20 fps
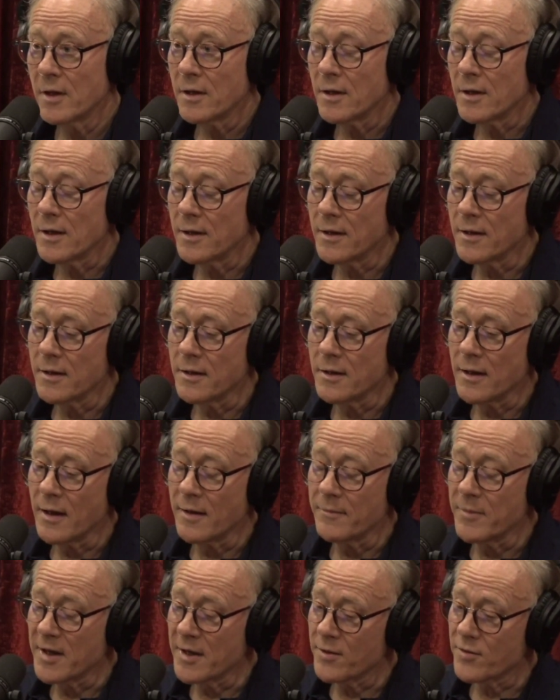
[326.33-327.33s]

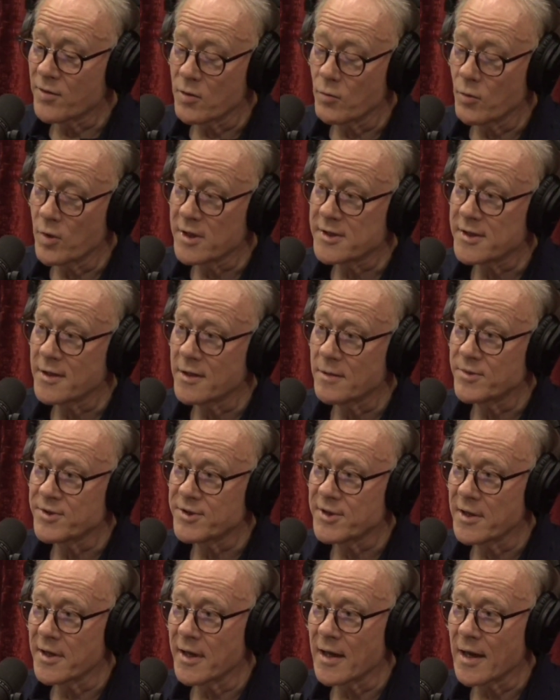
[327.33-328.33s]
I've been 3 weeks in the
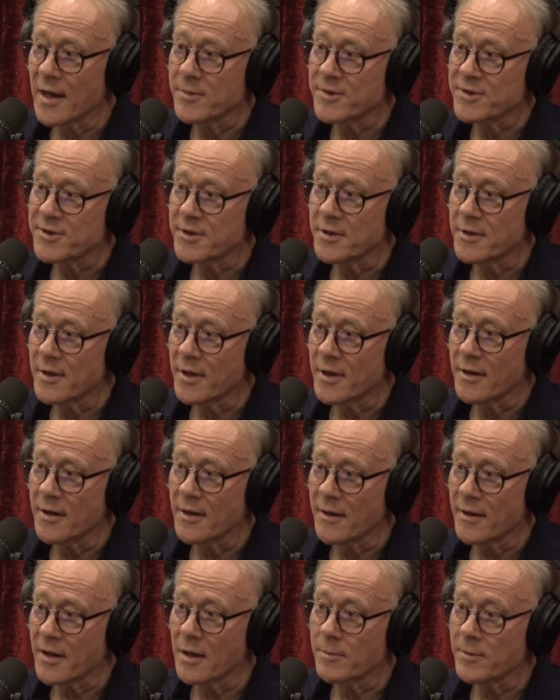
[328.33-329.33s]
Brazilian Amazon and
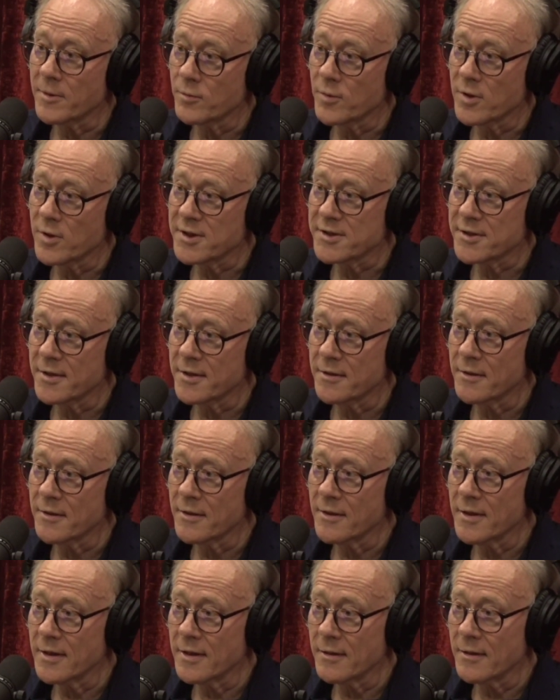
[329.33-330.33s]
another couple of weeks
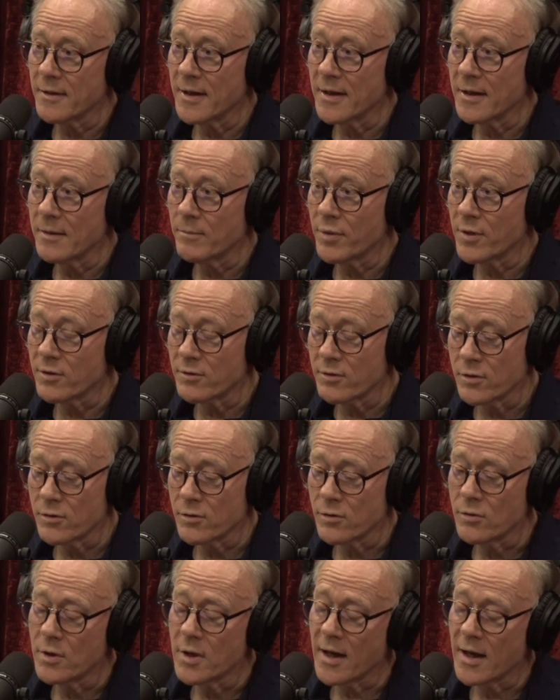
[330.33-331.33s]
in
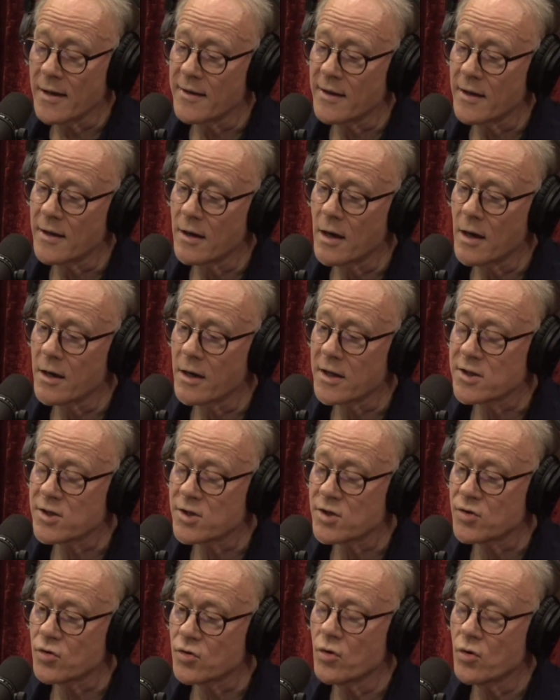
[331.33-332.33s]
Peru. And there are
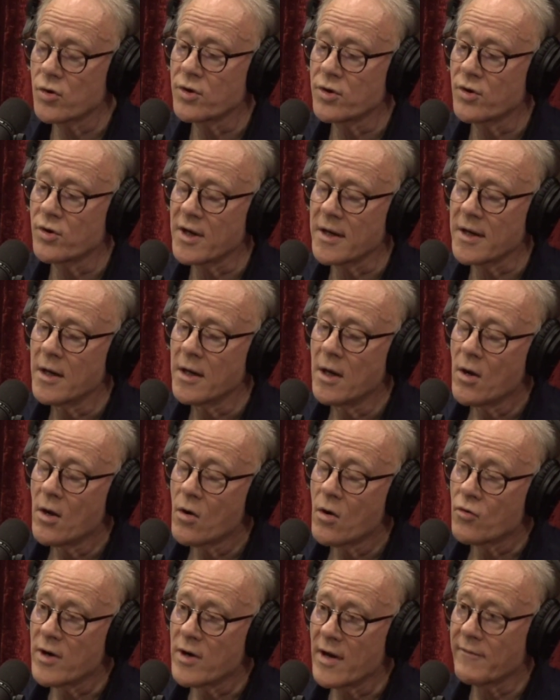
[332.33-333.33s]
extraordinary
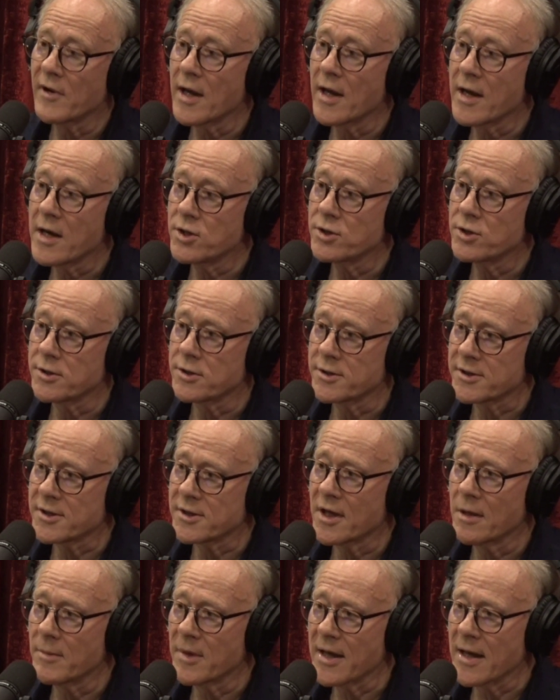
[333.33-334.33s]
revelations
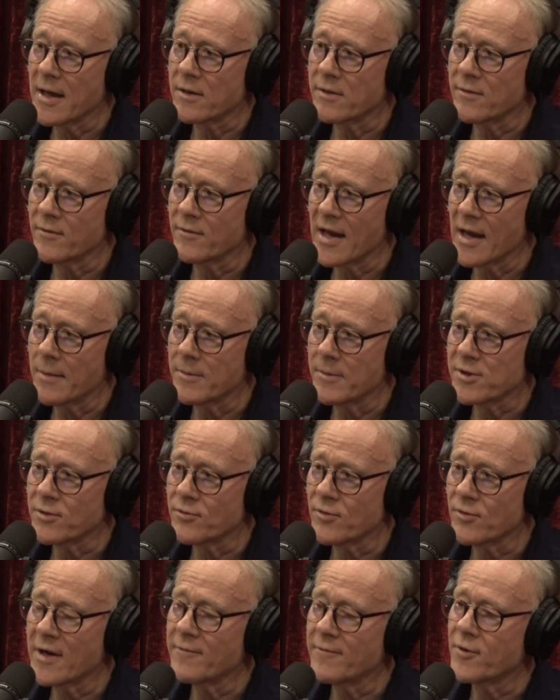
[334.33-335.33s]
coming out of the Amazon
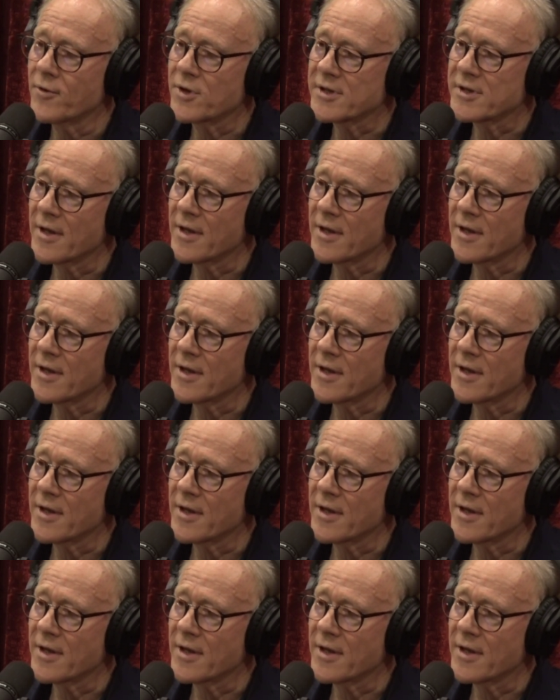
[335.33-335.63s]
rainforest.